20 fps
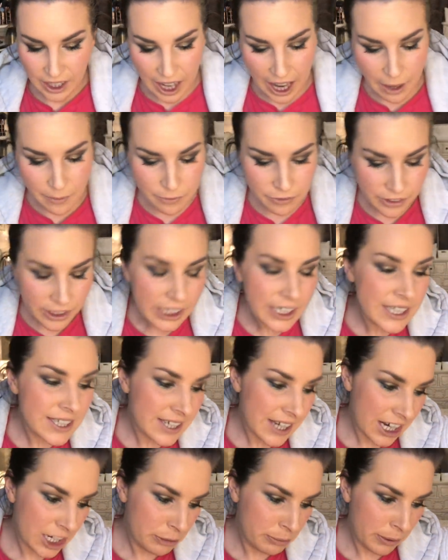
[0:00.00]
I'm really
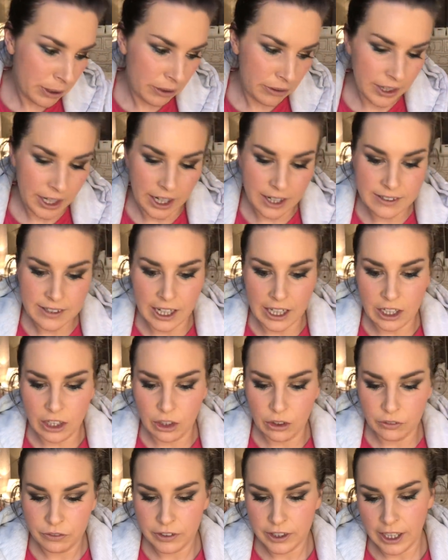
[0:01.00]
sad about that because I
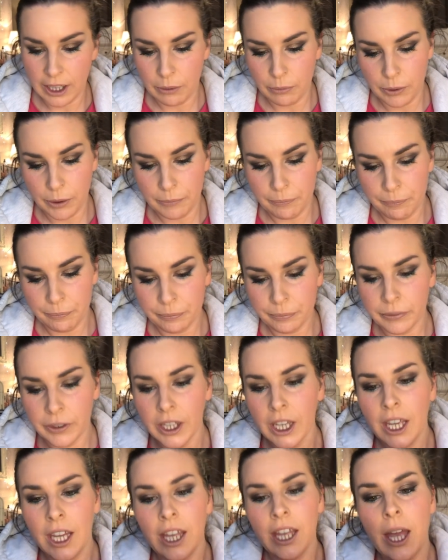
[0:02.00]
loved that one.
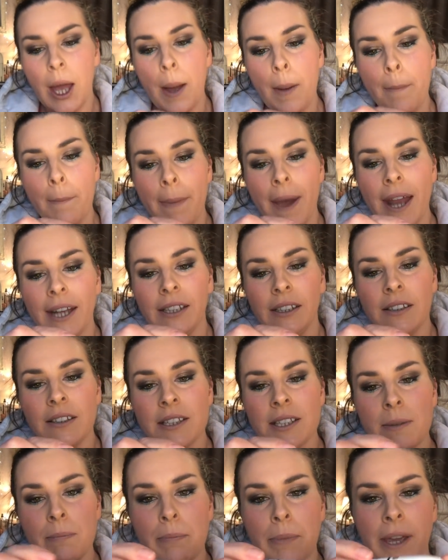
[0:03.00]

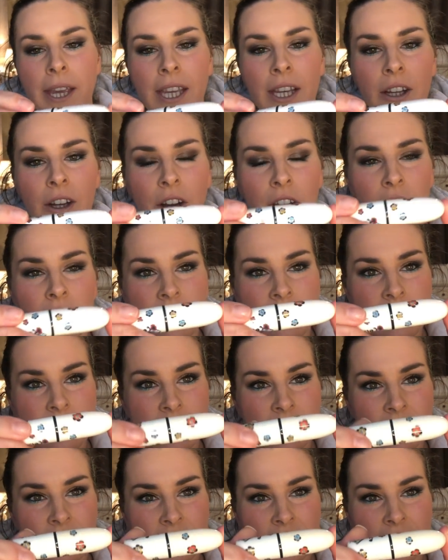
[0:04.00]
Petals and
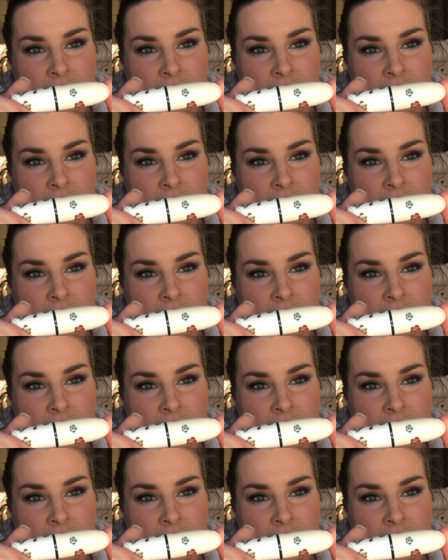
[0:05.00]
peacocks.